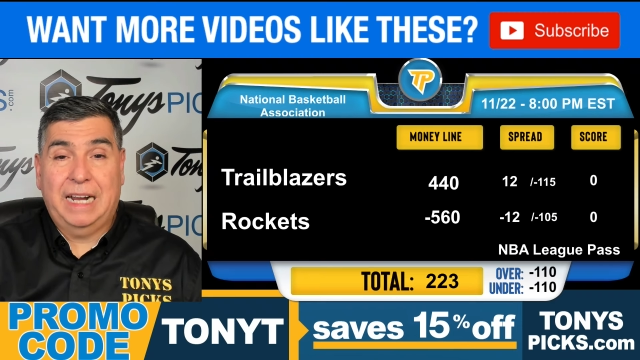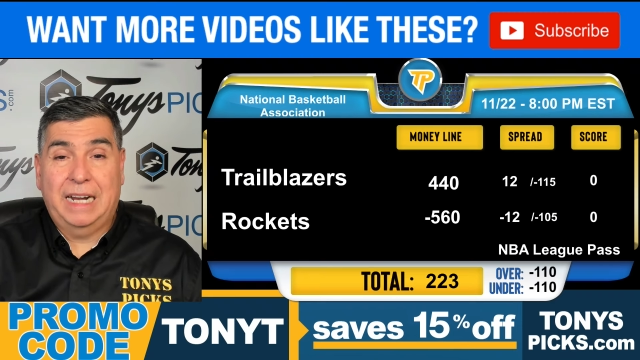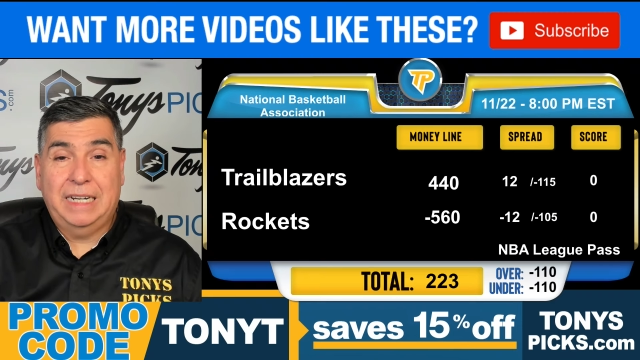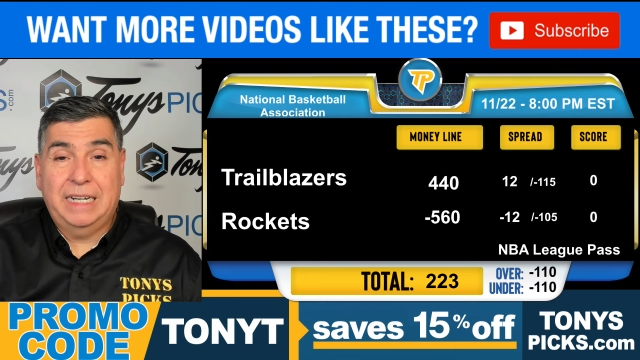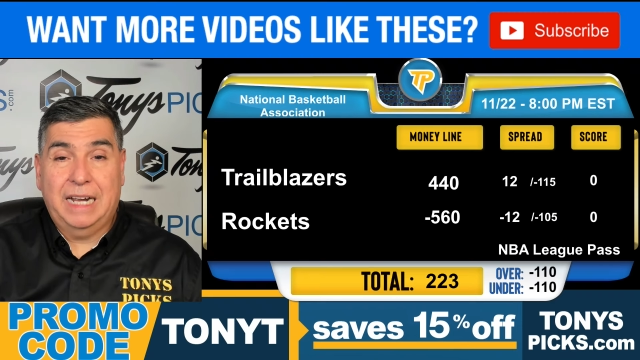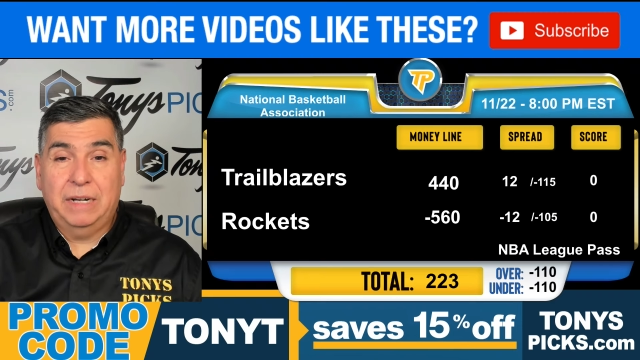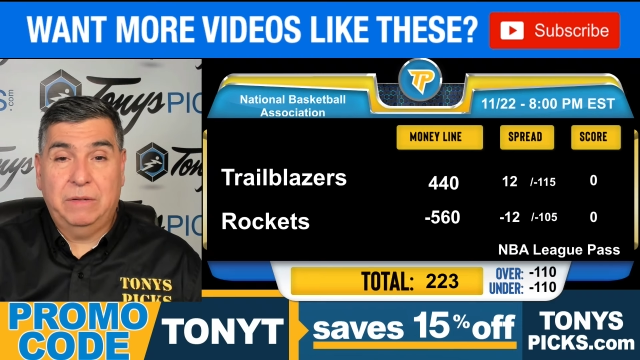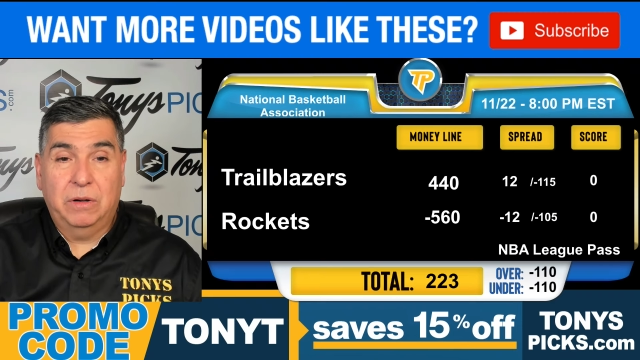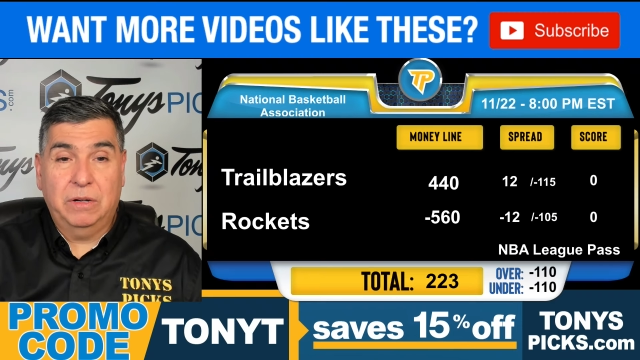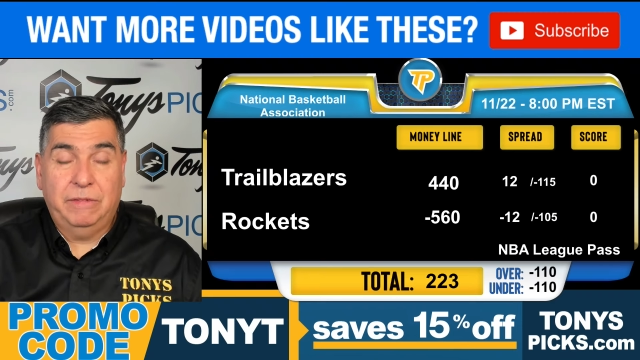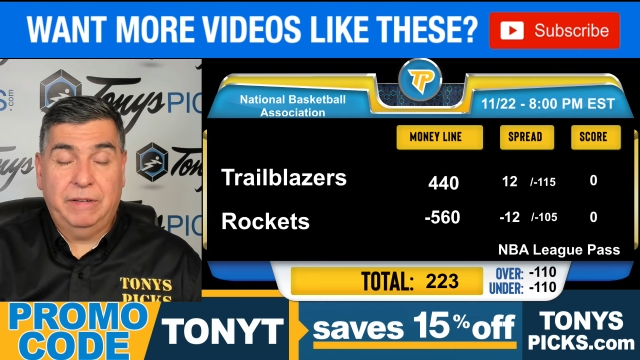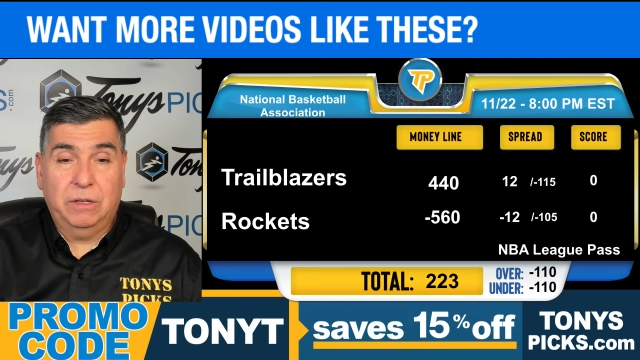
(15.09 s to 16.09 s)
99
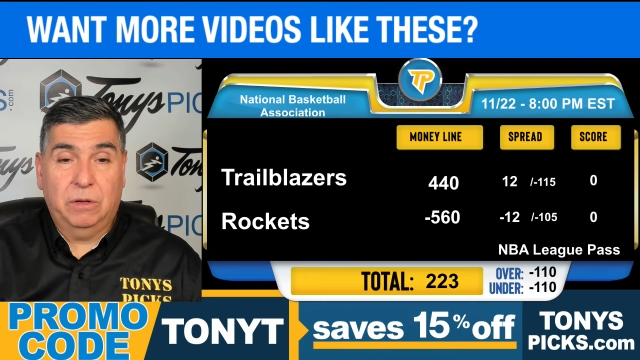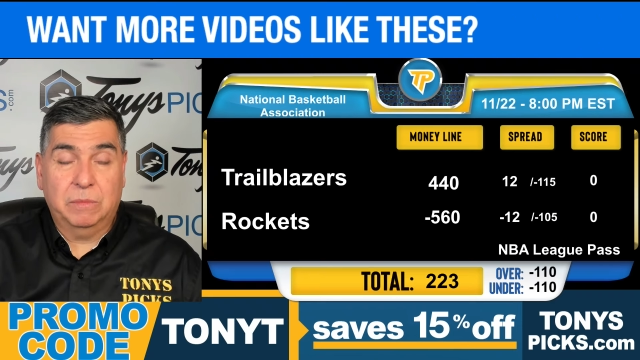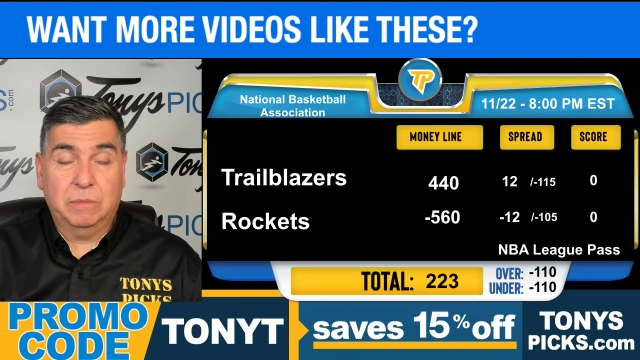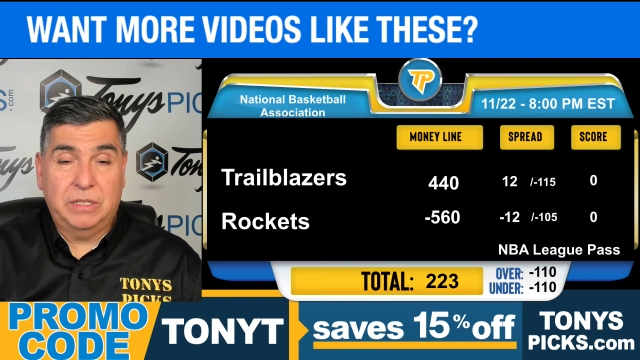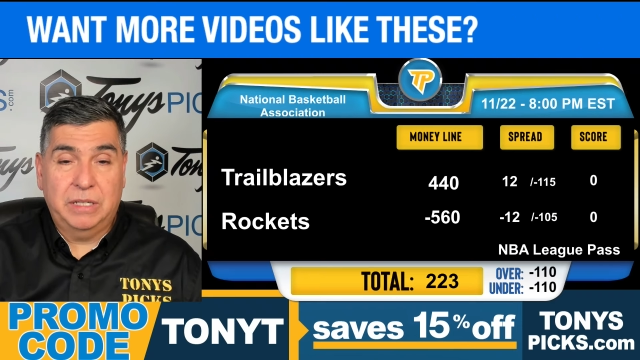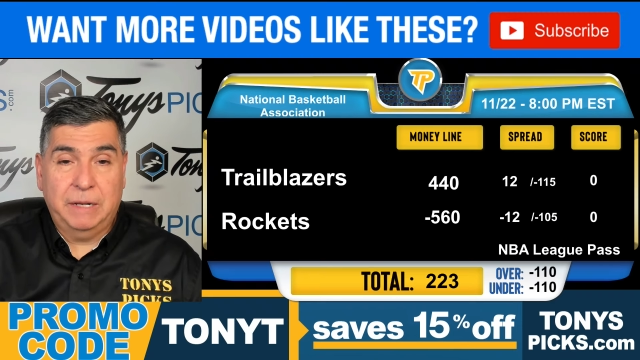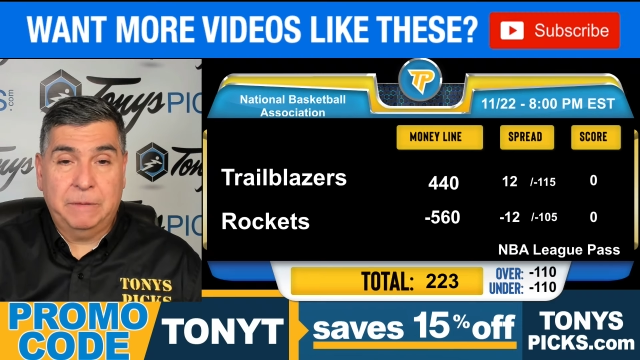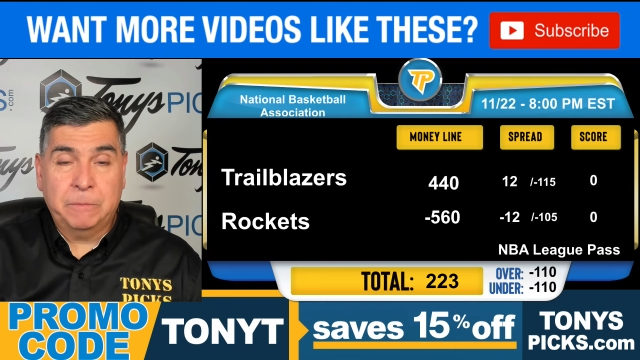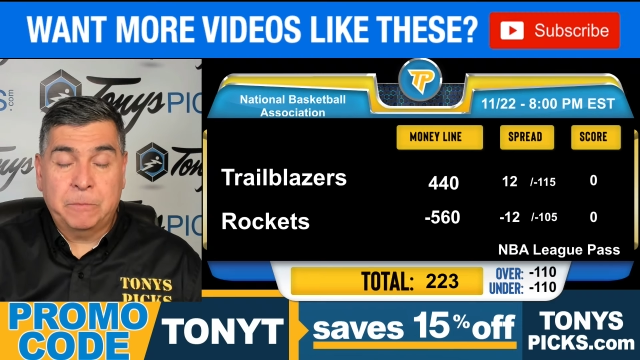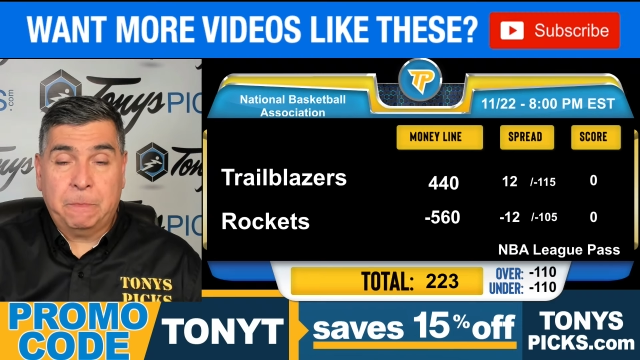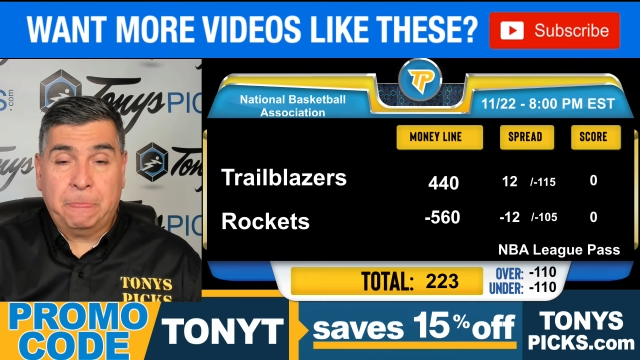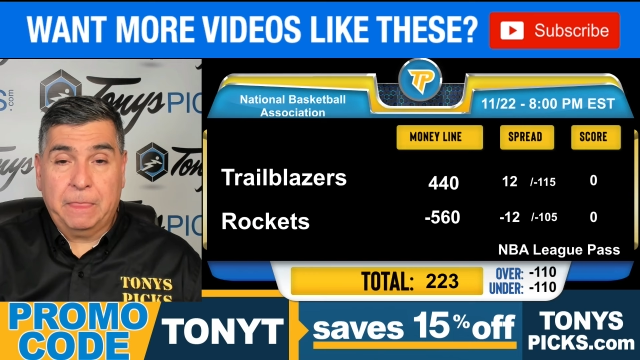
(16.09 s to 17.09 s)
road defeat to Oklahoma City.